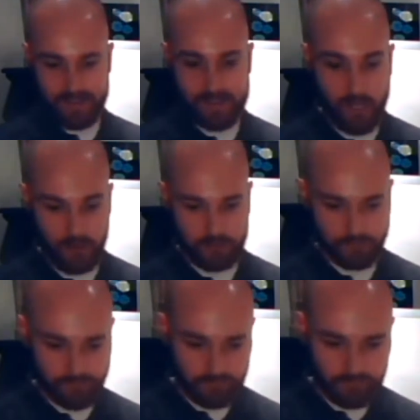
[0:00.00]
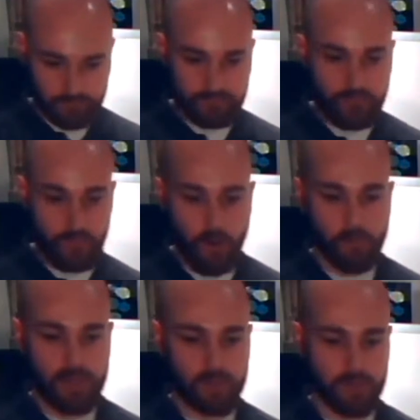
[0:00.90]
So,
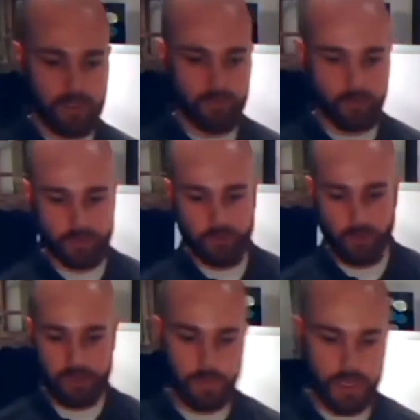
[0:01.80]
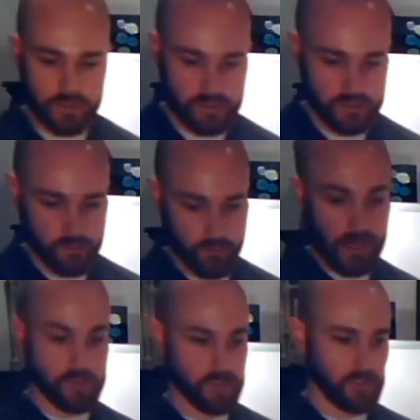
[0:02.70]
home equity conversion mortgage.
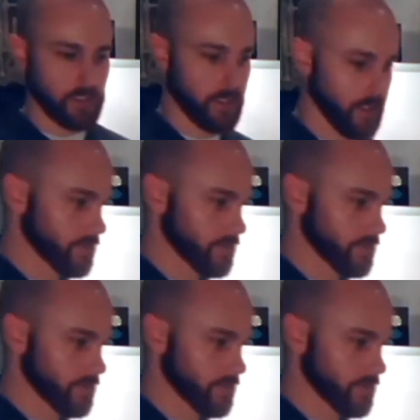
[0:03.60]
Basically,